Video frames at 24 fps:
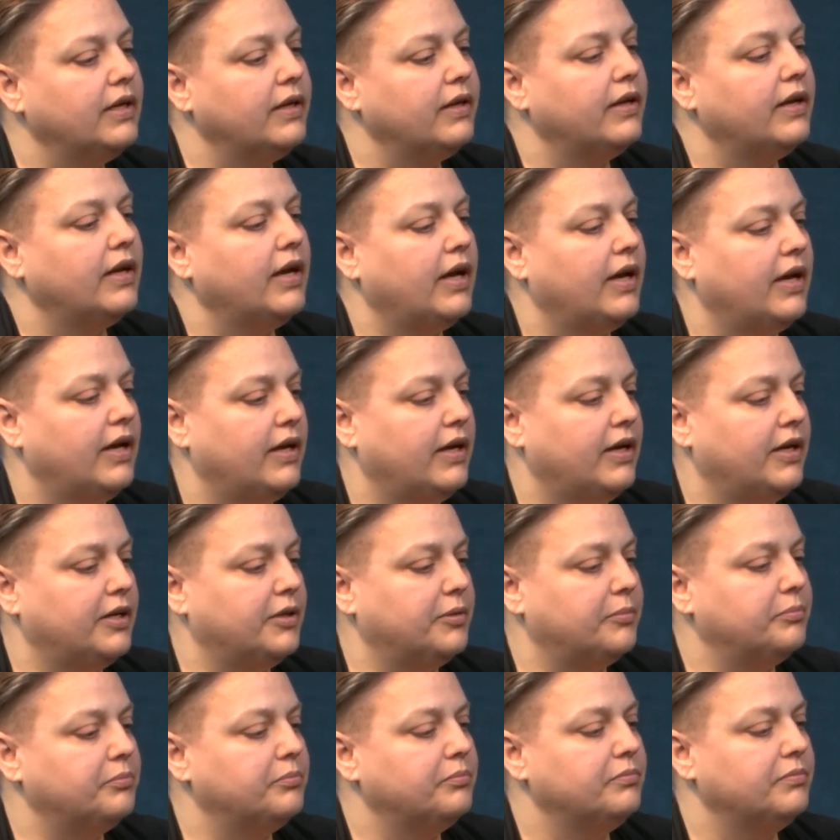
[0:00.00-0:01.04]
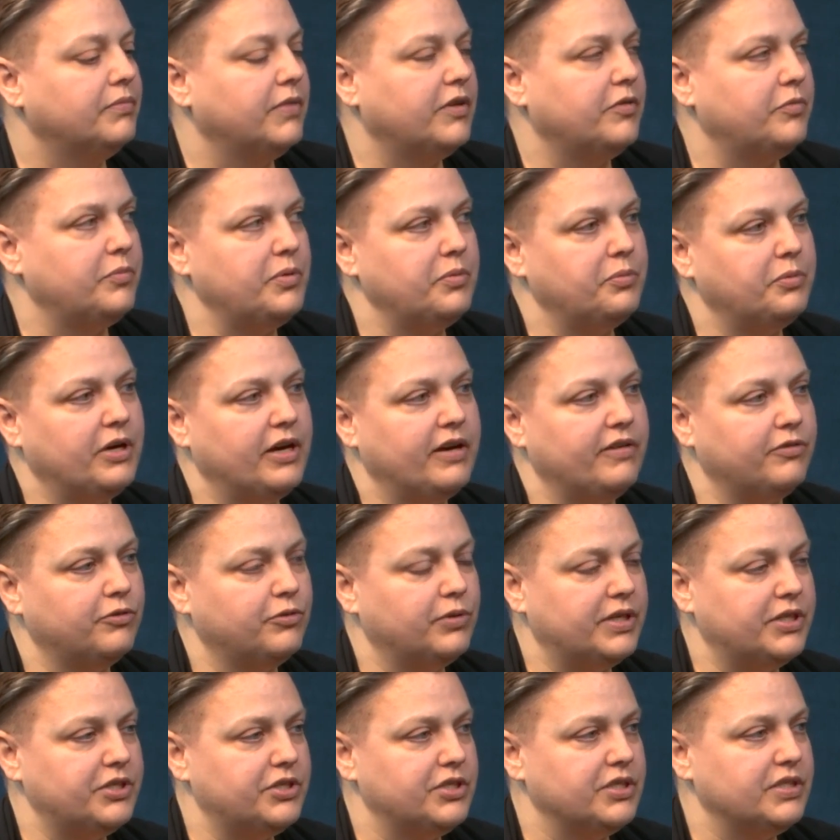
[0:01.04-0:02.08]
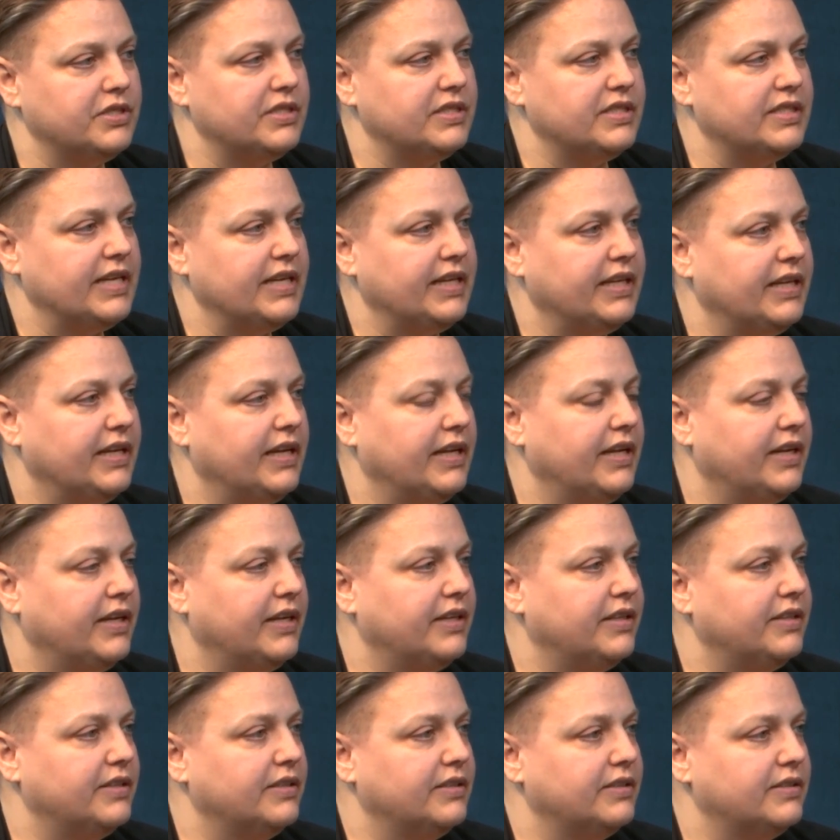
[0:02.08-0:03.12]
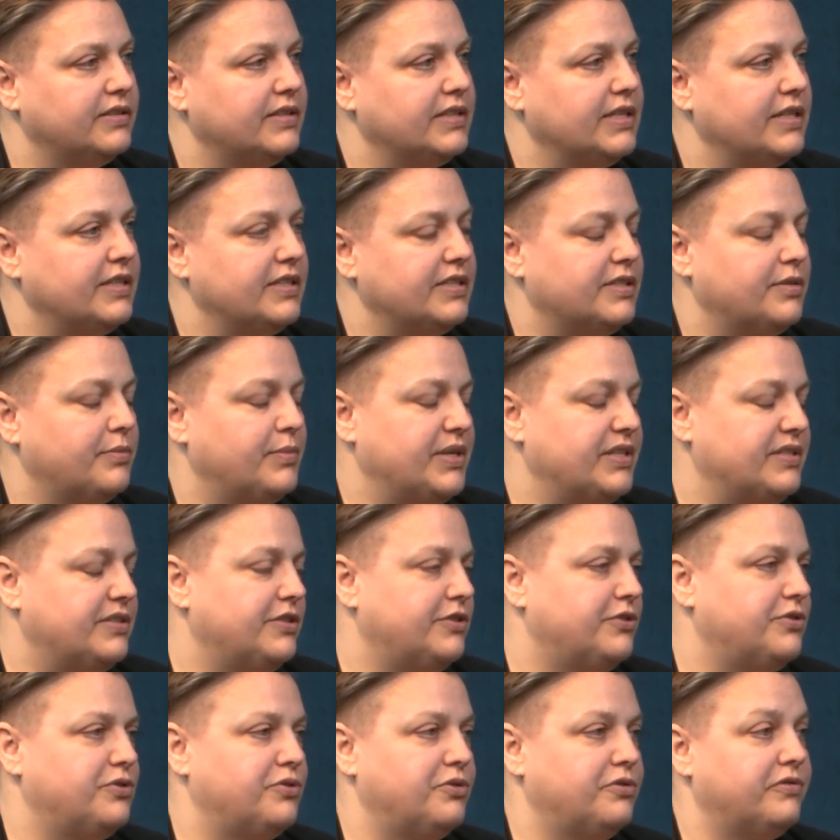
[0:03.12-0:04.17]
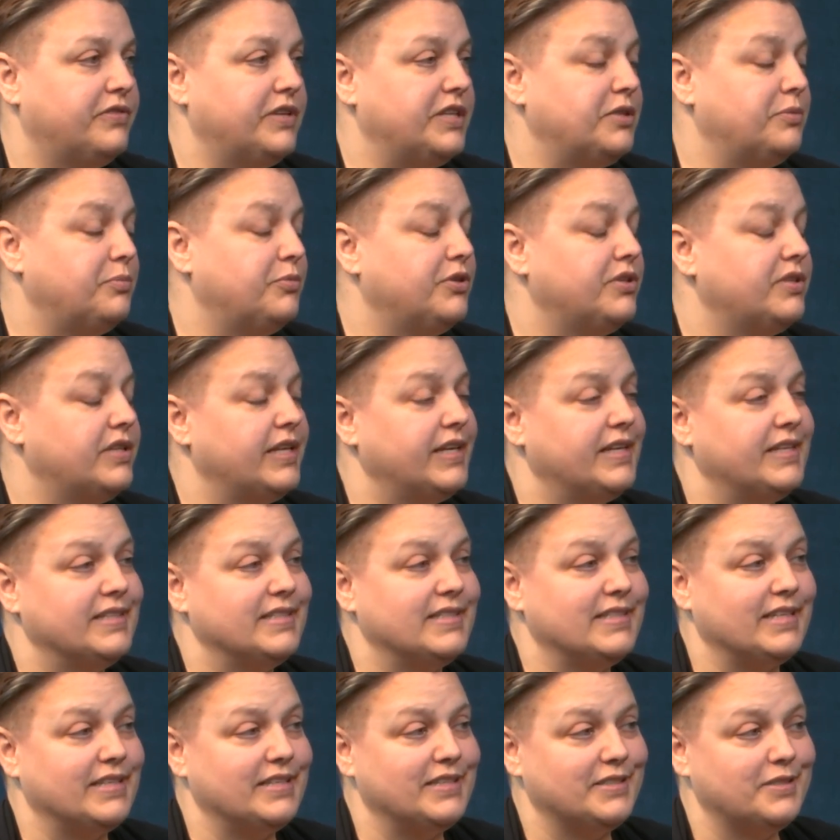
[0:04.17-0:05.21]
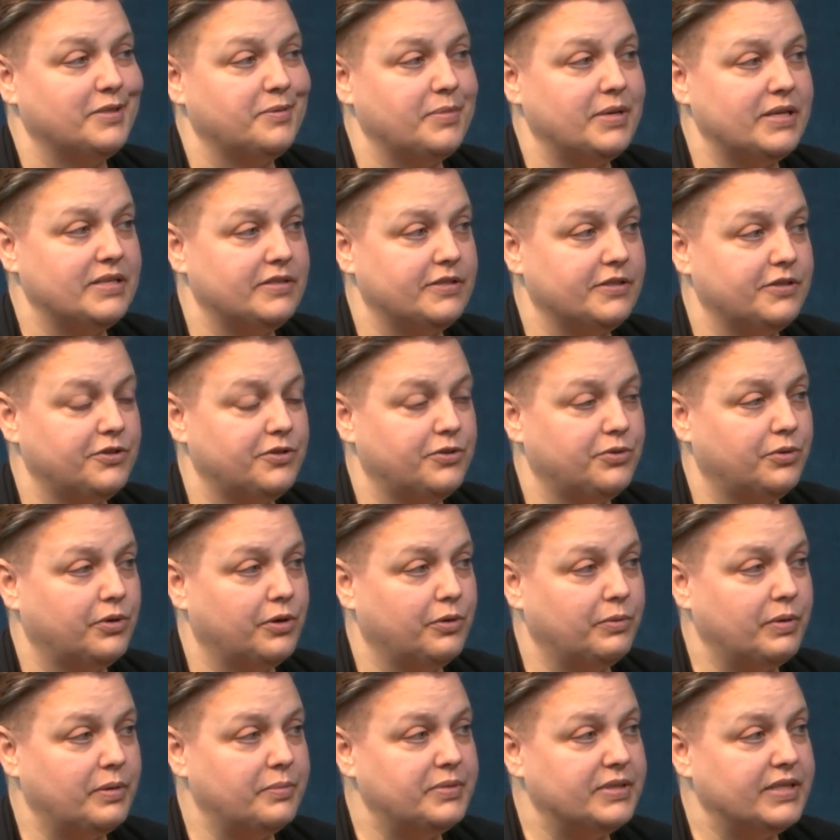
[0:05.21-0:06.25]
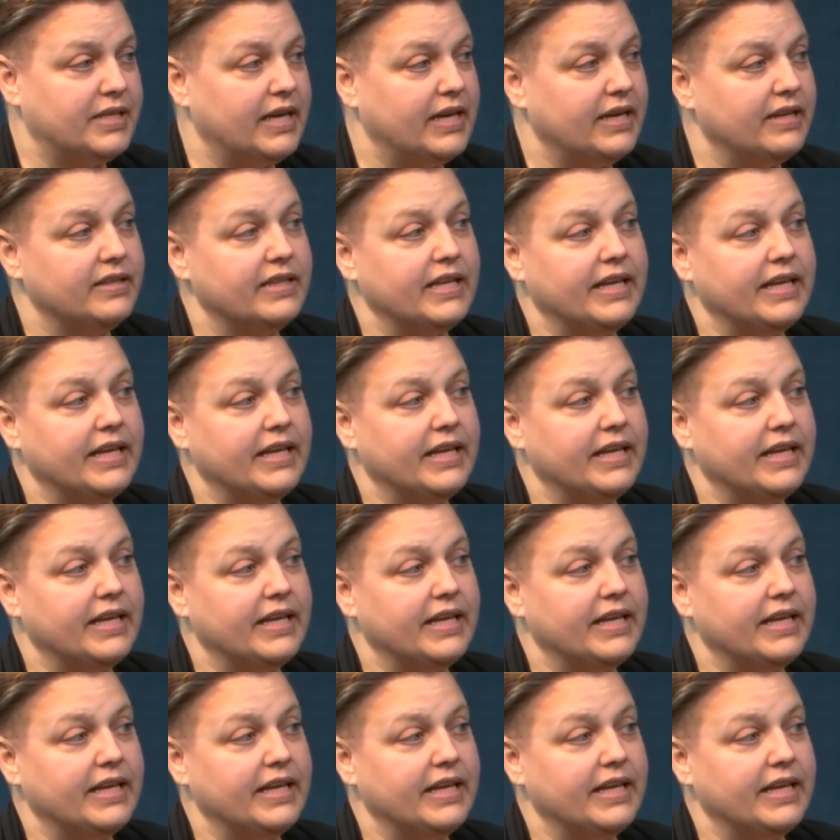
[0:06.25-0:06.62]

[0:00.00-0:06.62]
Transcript: Okay. Um, if people have questions, they can send us a message through Facebook. They can send us a message through our website.